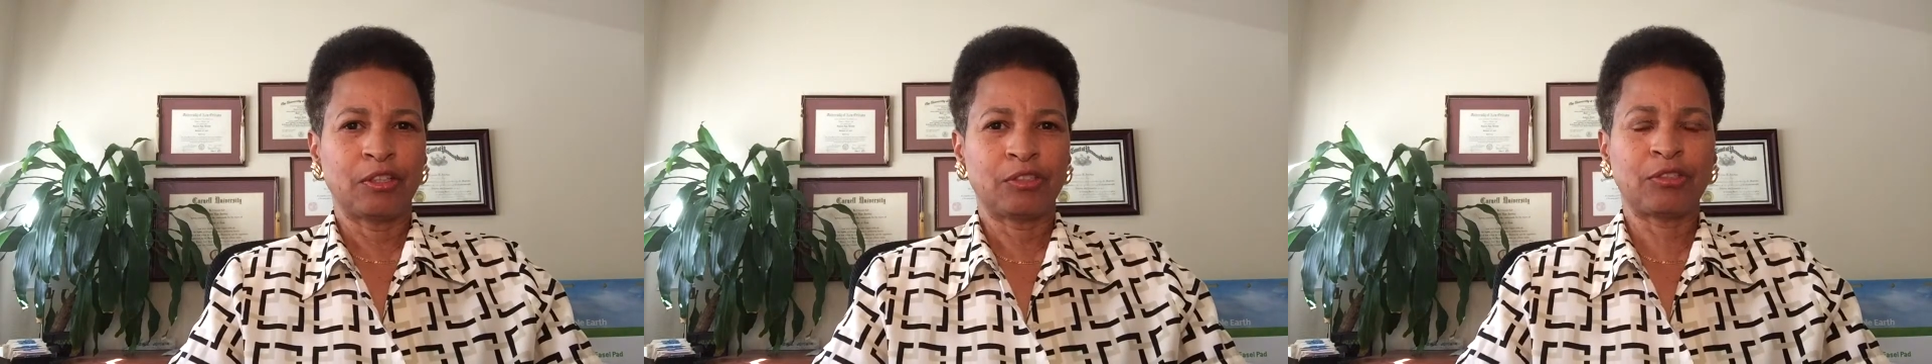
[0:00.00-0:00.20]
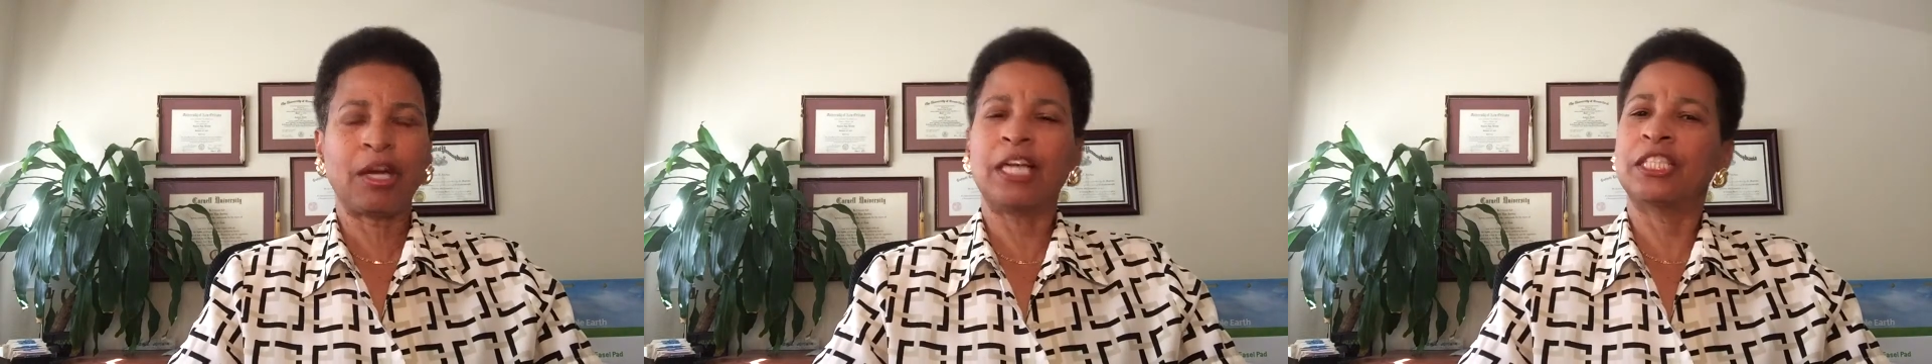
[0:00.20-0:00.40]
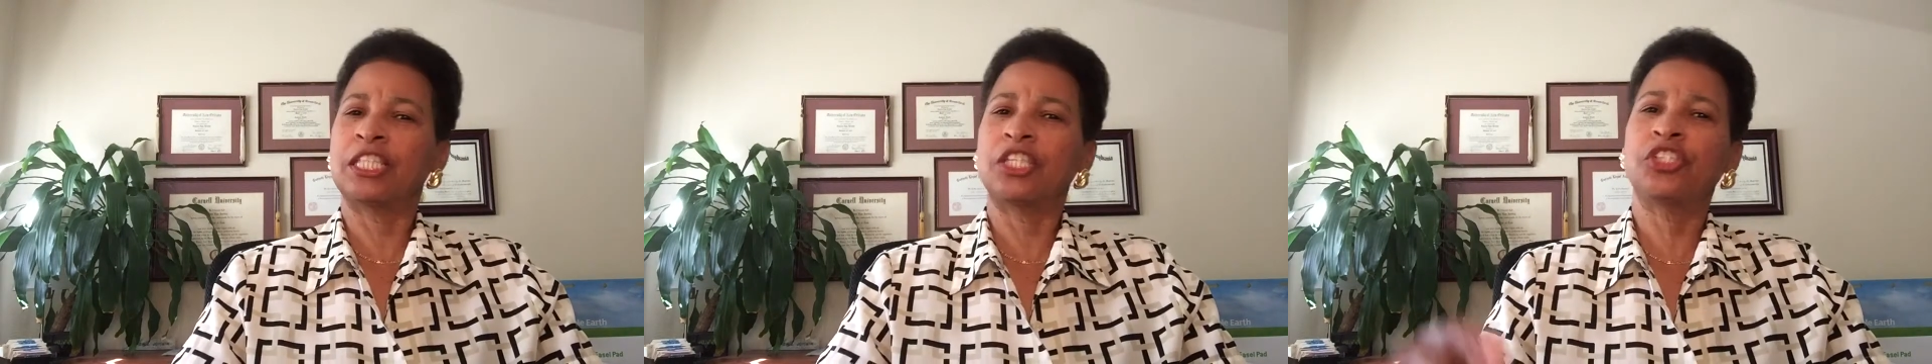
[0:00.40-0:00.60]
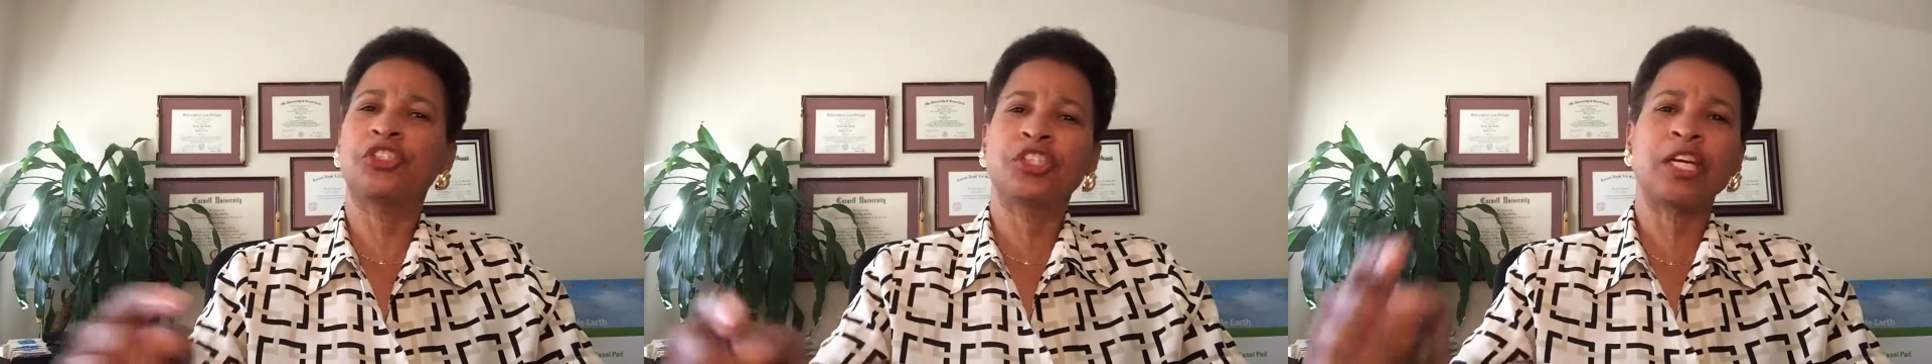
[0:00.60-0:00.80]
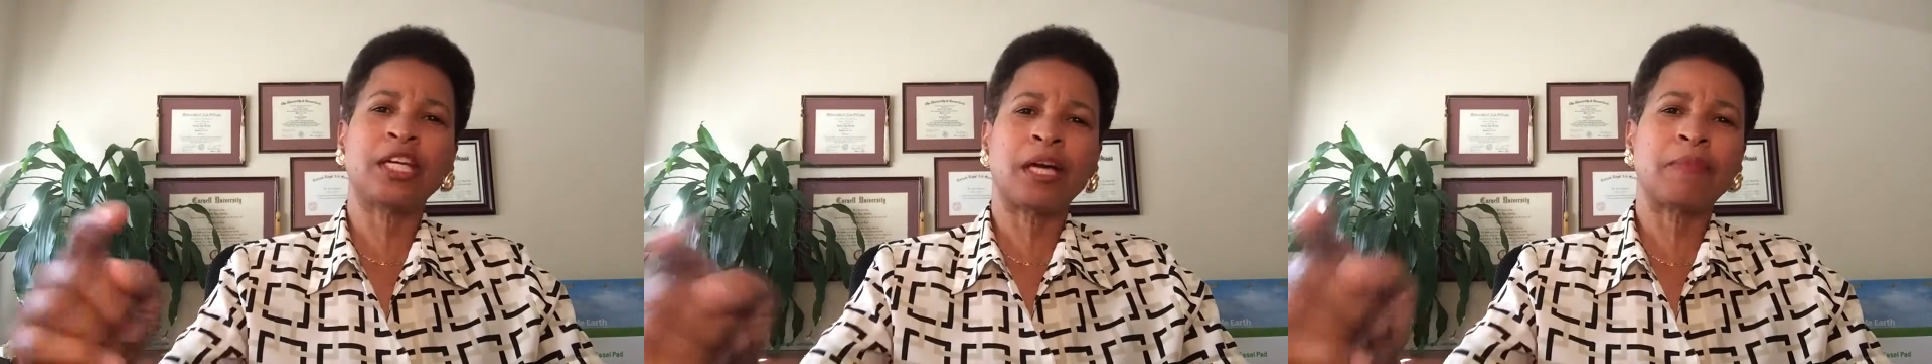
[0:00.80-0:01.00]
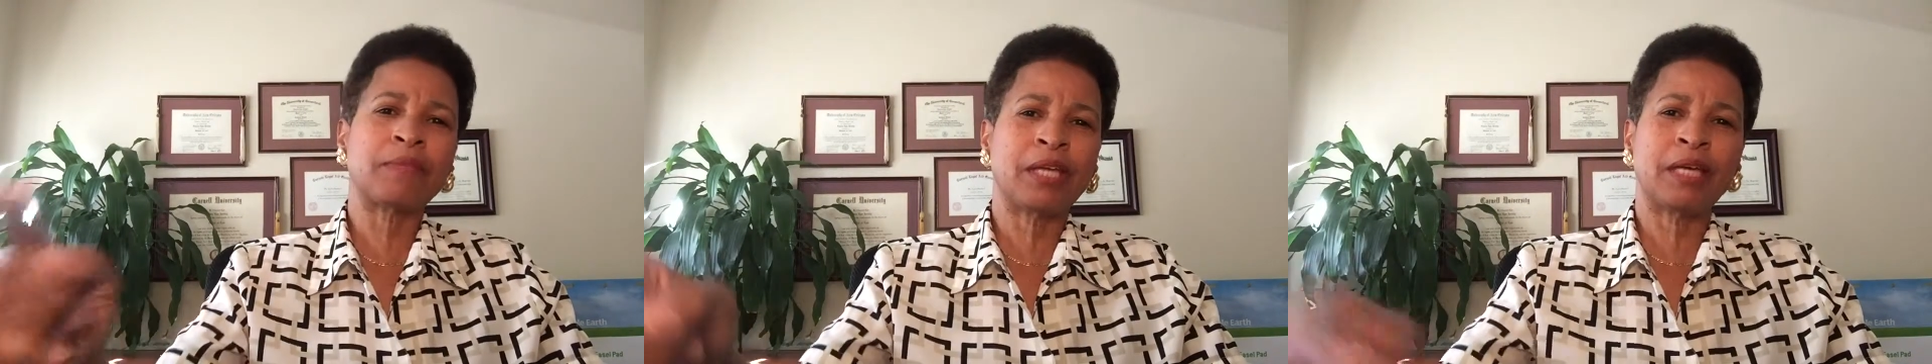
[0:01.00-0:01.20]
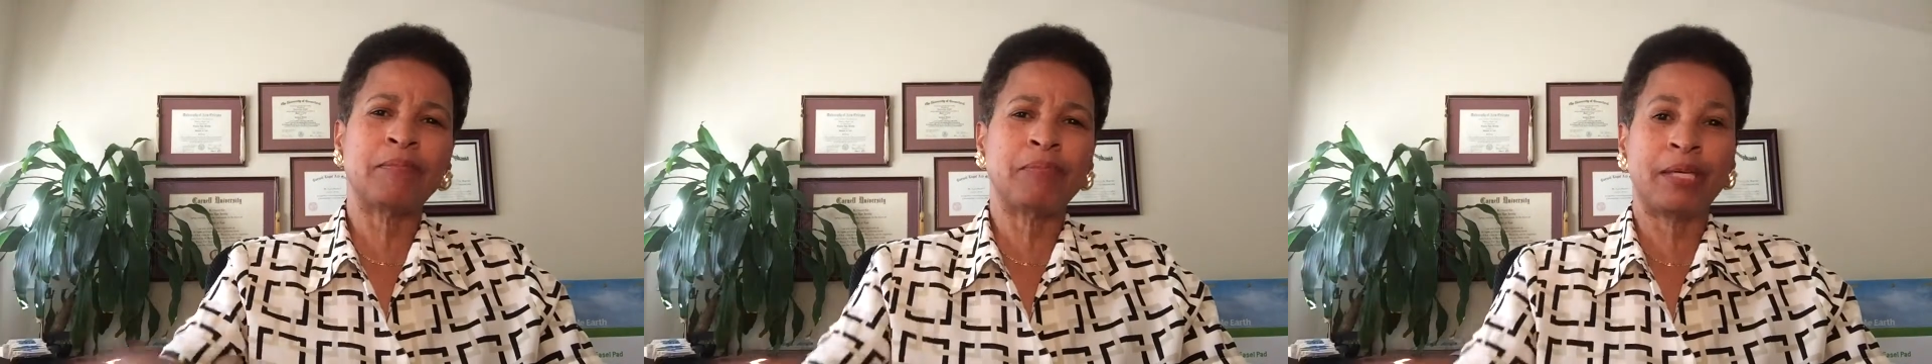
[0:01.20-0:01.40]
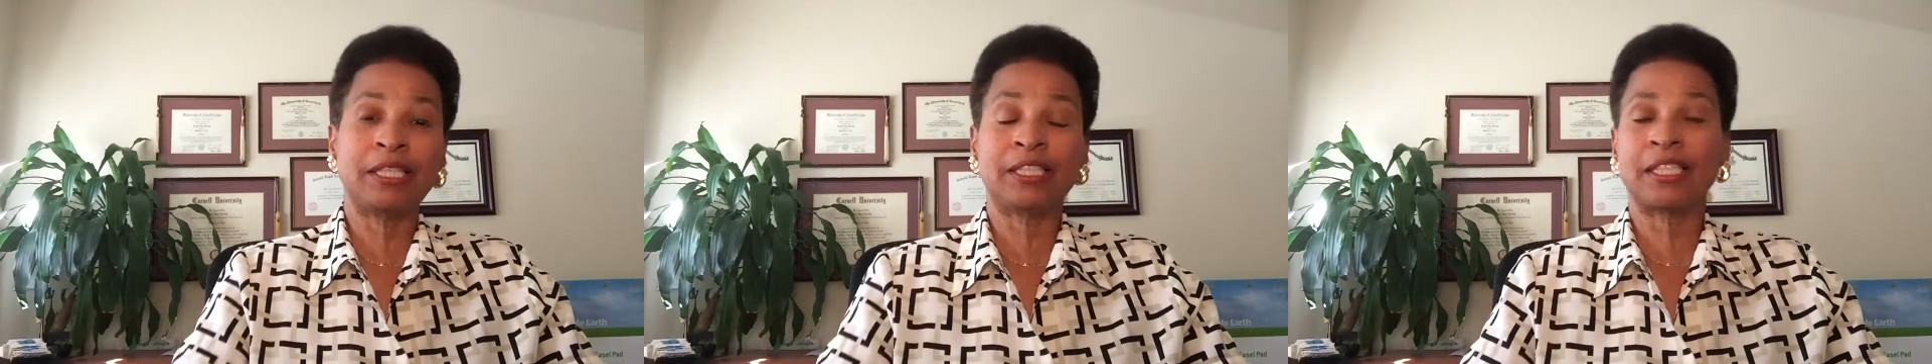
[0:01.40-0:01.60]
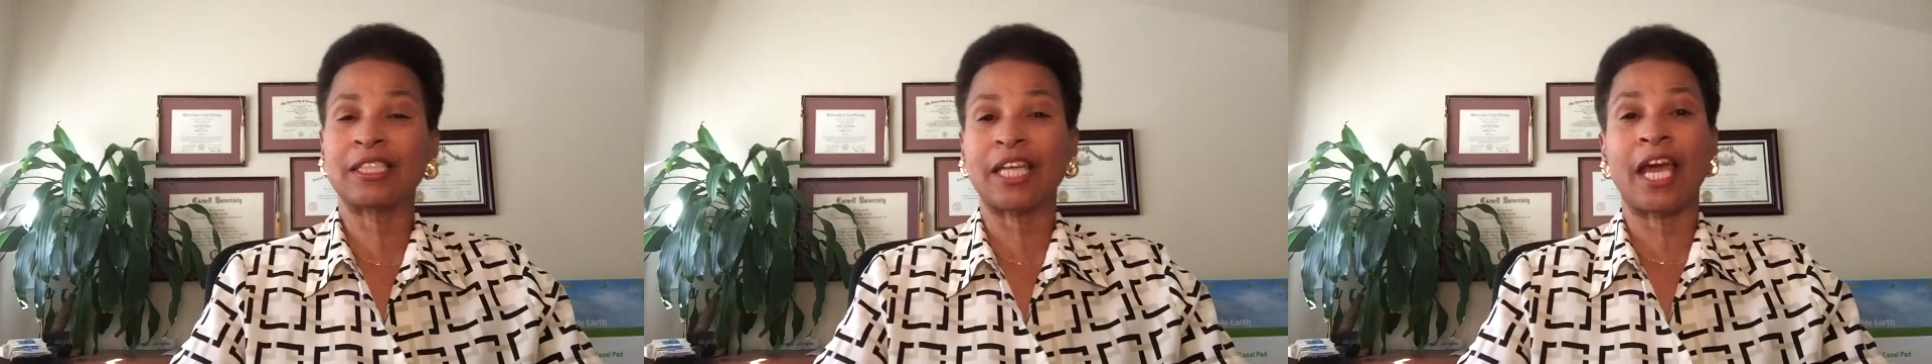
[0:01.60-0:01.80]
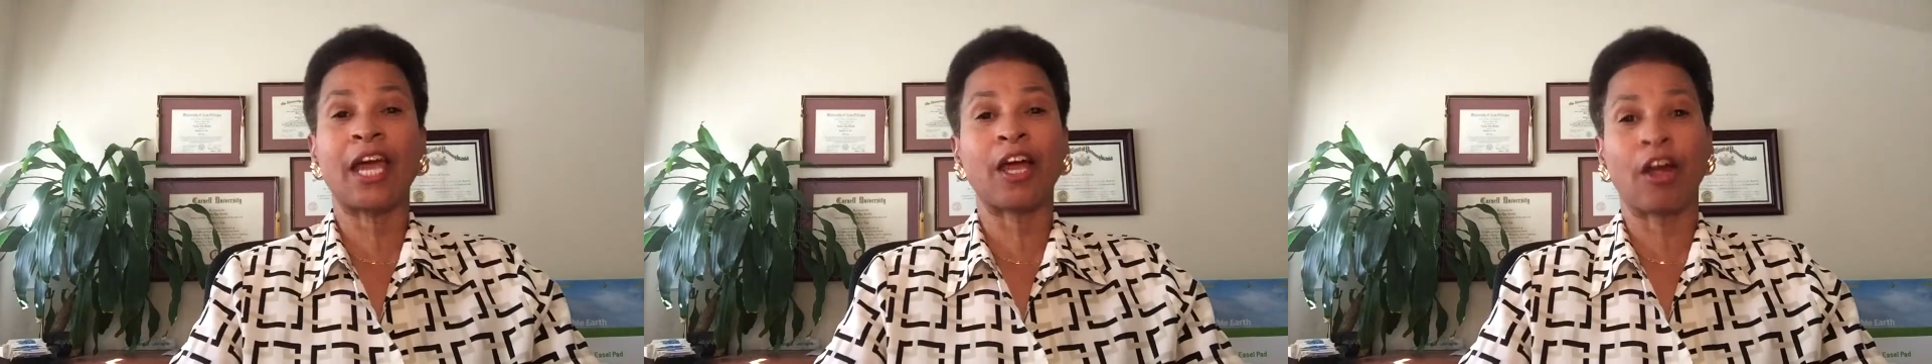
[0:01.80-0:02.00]
trying to gin up that base's
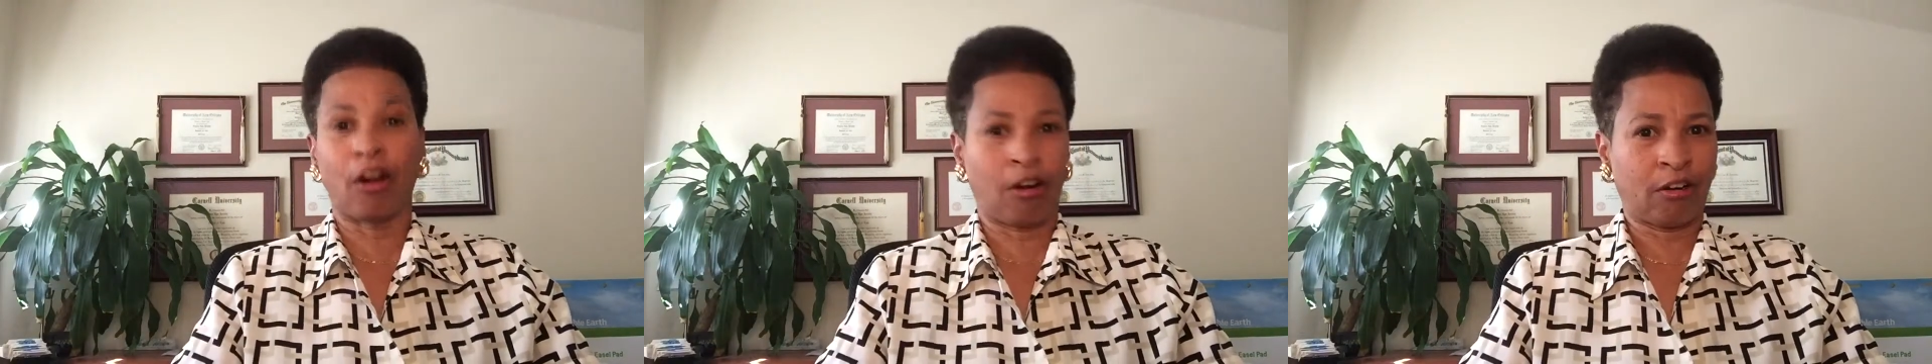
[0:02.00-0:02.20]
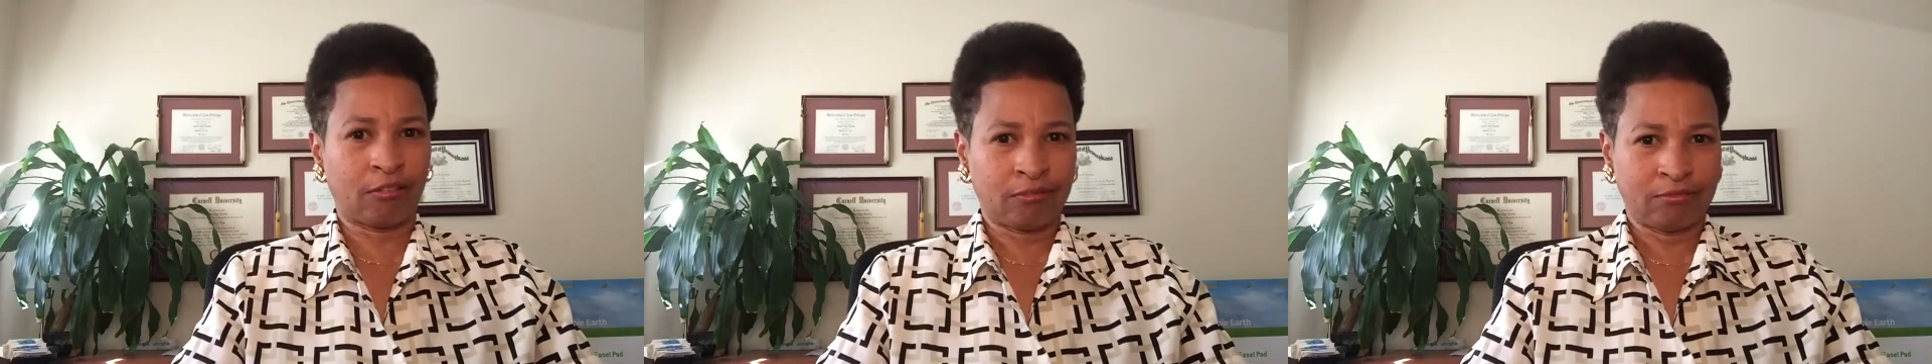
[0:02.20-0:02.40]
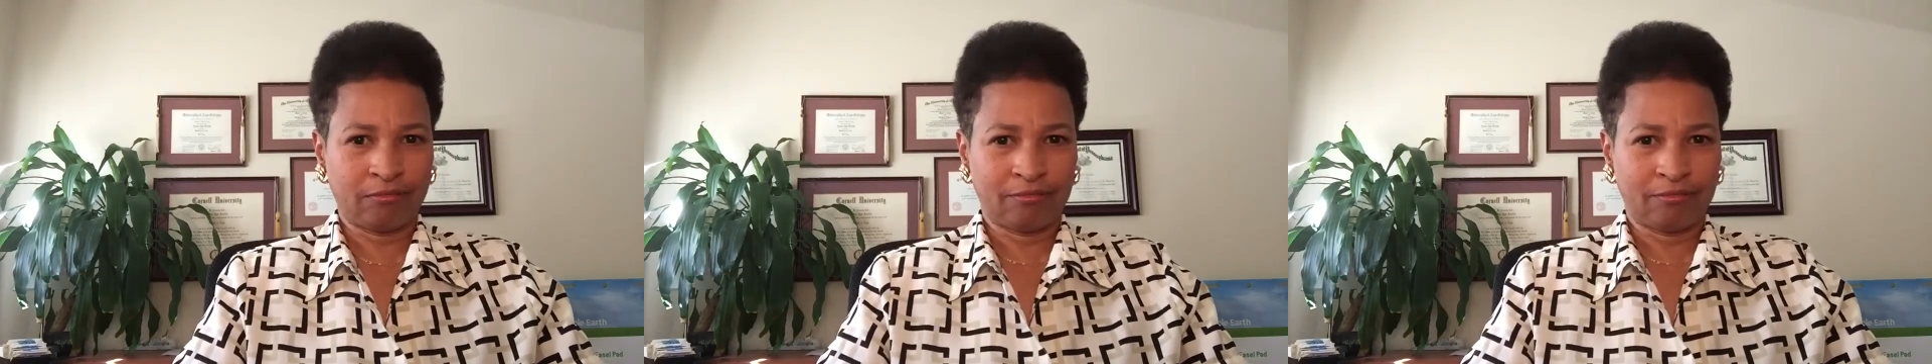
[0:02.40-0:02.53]
anger.